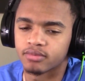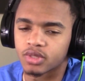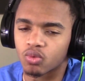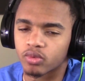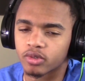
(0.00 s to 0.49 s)

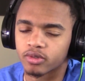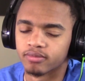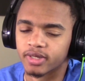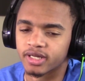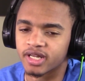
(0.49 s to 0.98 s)
The
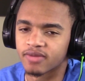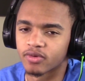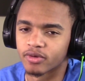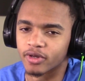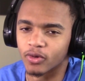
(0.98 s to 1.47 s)
world may
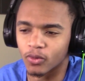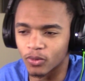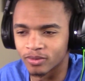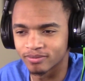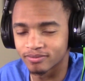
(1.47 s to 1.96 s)
never
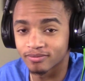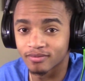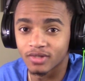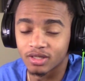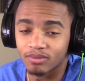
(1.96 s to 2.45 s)
know.
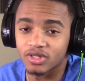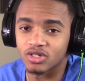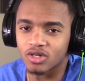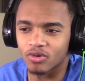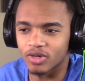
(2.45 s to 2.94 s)
But
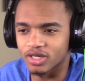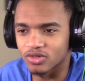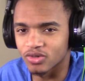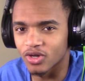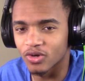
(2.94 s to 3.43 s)
you know what I
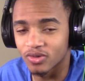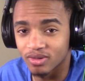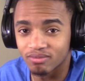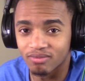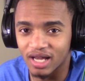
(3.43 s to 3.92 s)
do know?
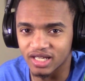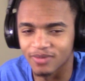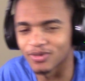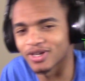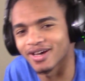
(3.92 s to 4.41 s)
I
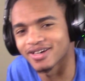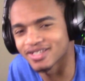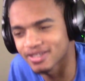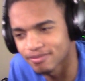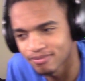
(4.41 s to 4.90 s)
love you
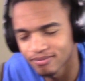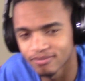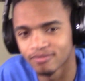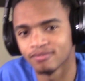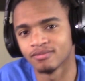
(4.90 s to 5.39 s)
guys.
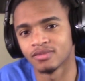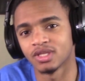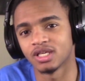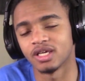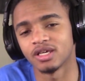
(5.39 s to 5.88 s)

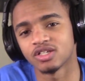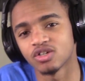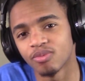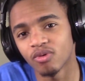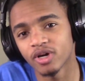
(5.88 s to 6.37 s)
It is
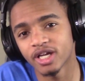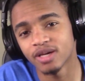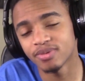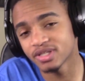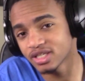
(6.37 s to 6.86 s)
your boy
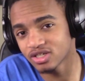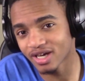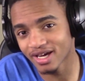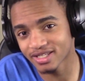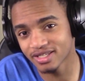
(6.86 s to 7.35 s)
NPC
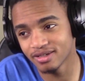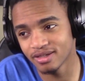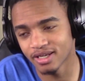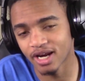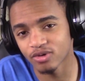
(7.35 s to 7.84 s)

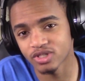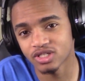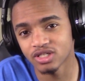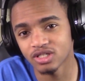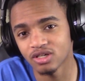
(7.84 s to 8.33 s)
Jackson, and I will
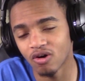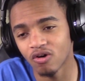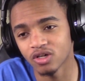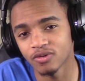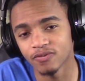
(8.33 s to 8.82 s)
see
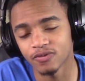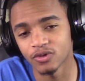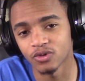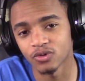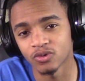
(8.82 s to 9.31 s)
all of
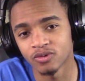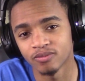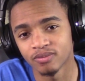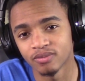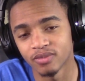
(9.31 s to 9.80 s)
you
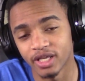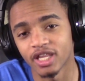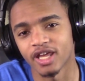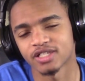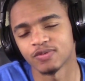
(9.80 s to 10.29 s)
in
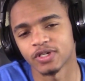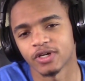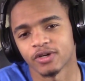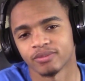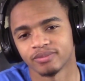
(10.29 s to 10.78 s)
the next
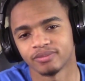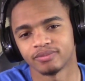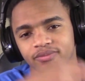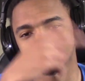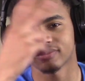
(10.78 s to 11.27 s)
video.
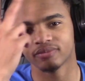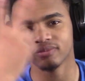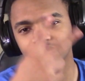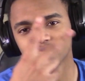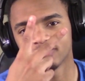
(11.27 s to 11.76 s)

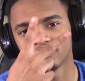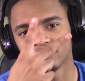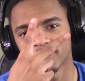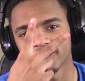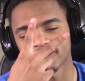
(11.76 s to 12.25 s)

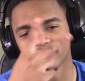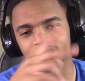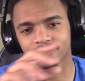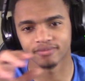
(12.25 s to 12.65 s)
Peace.